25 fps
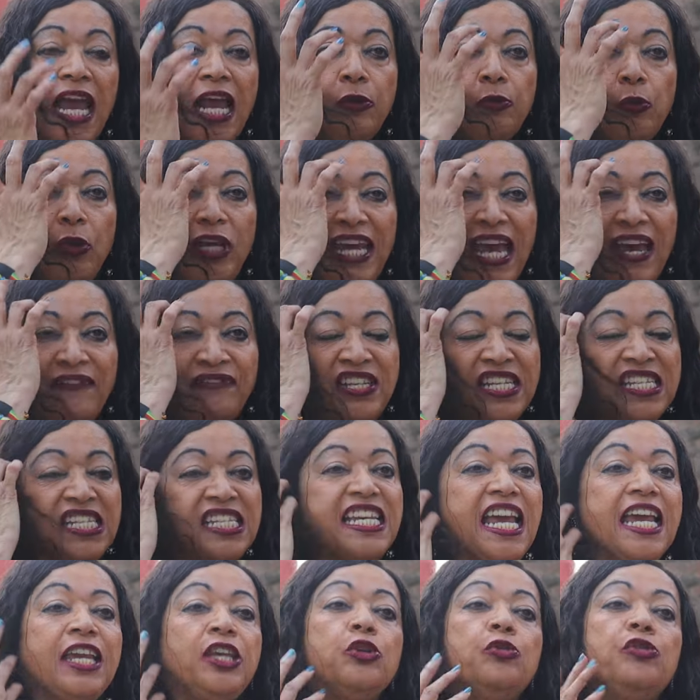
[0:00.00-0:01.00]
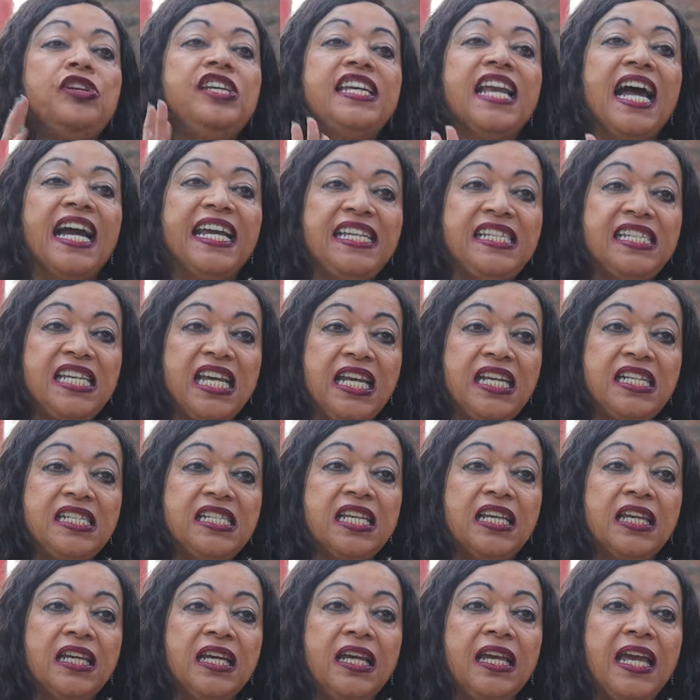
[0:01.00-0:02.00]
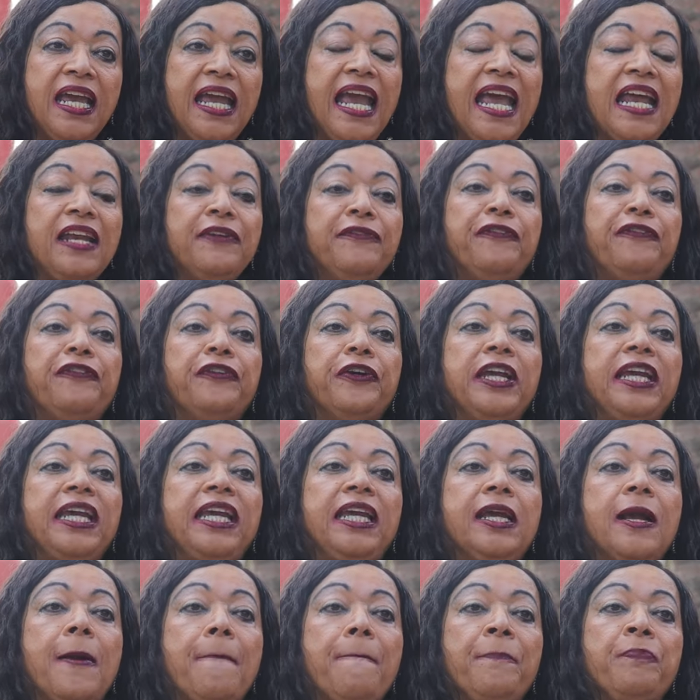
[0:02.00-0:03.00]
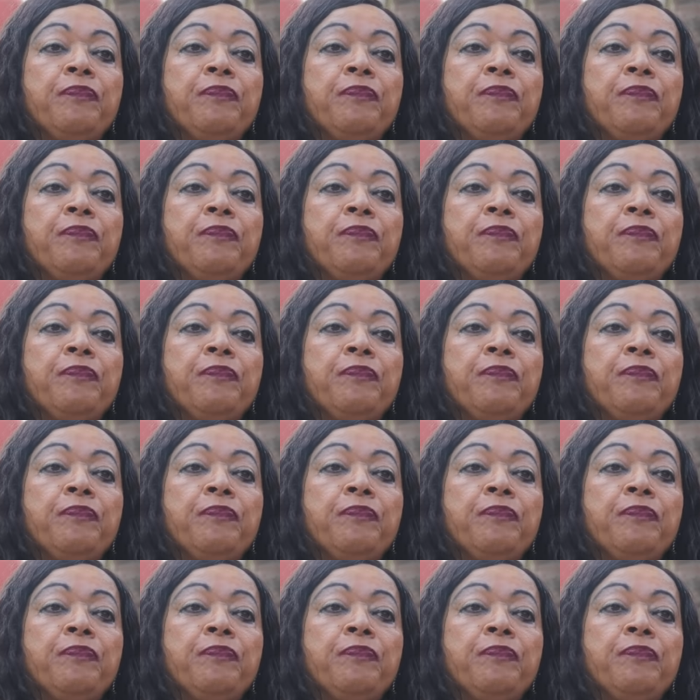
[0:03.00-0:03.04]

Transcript: and we have to stay united and free.